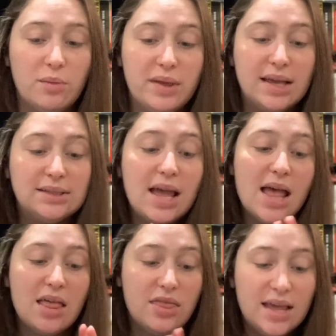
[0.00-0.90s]
because
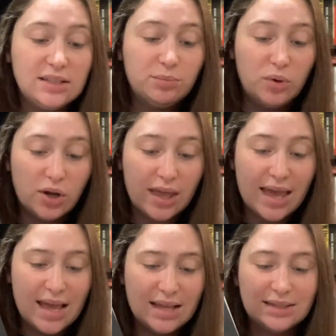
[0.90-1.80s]
this book
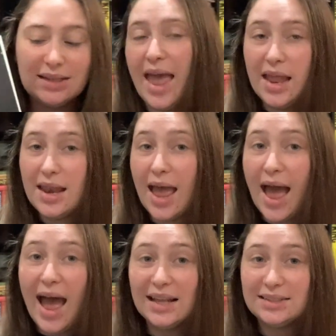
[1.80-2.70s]
is an
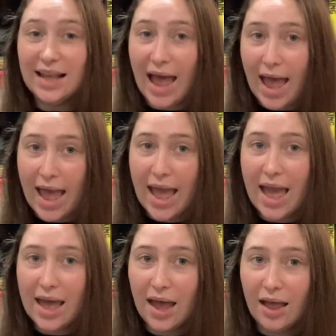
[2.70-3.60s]

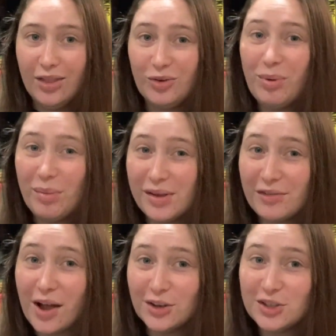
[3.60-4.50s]
essay. The Republic of
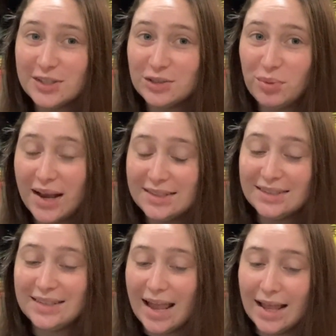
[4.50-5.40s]
Consciousness Prize is
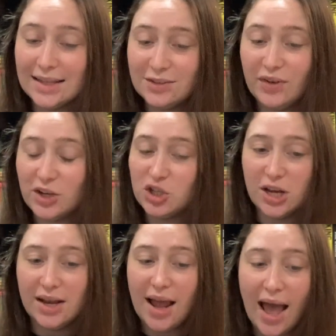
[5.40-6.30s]
saying it's
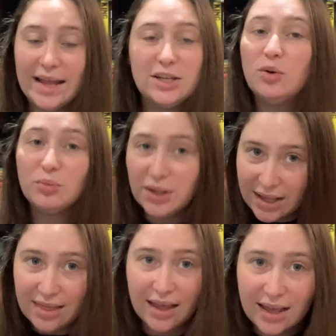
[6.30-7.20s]
fiction. I don't really
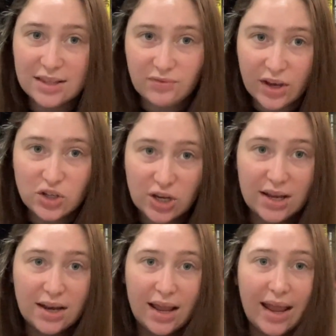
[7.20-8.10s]
think it's
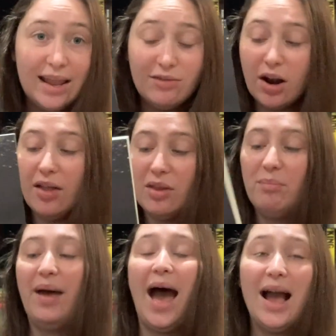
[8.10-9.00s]
fiction. Even on the
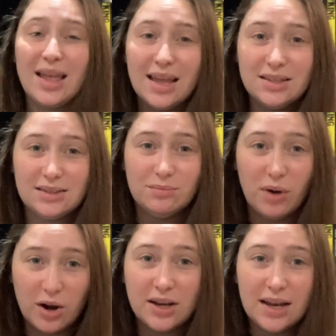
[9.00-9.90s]
back, it's
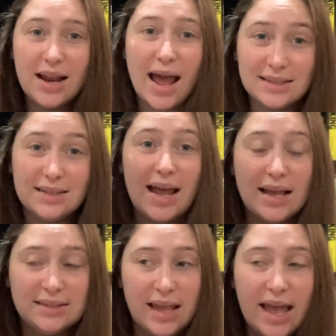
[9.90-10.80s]
marketed as an
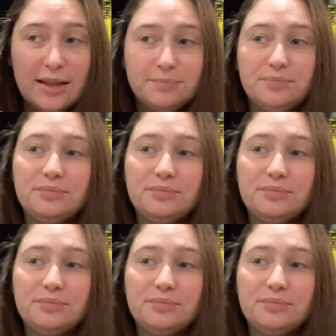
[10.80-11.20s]
essay